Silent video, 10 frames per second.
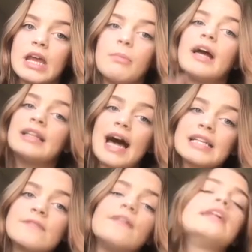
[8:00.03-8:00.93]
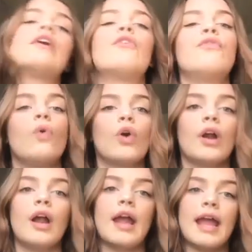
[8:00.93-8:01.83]
in my last video,
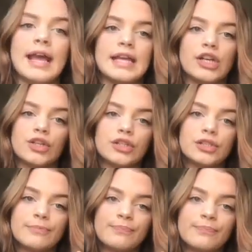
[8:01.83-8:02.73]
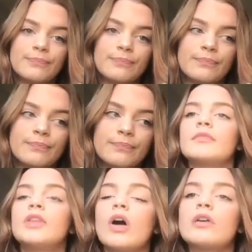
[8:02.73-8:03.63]
for 8 years.
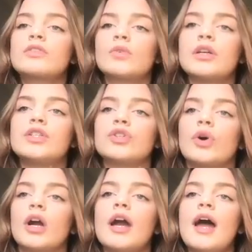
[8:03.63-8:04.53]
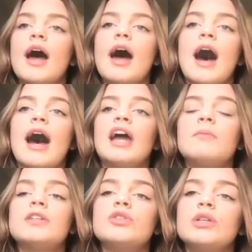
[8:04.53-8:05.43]
Long story short, I
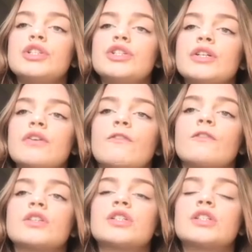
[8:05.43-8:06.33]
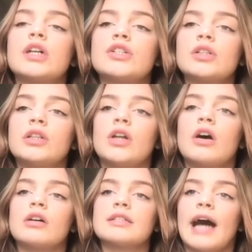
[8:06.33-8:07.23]
had been doing cheer for such a
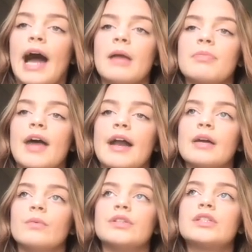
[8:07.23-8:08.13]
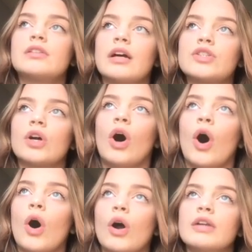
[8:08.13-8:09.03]
long time that it was such a
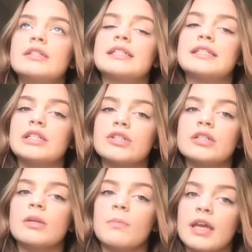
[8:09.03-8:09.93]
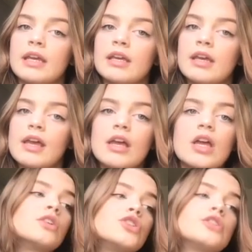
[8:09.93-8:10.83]
hard decision to make.
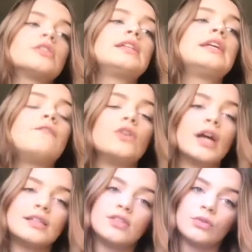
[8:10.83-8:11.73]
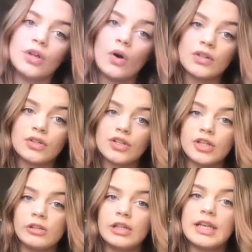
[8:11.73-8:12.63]
Cheerleading, if you guys don't know, all-star
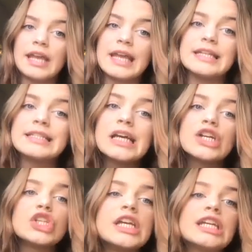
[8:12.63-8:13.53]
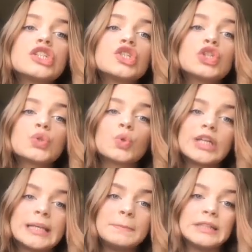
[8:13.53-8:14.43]
cheerleading is
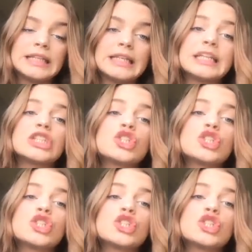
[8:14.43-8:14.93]
extremely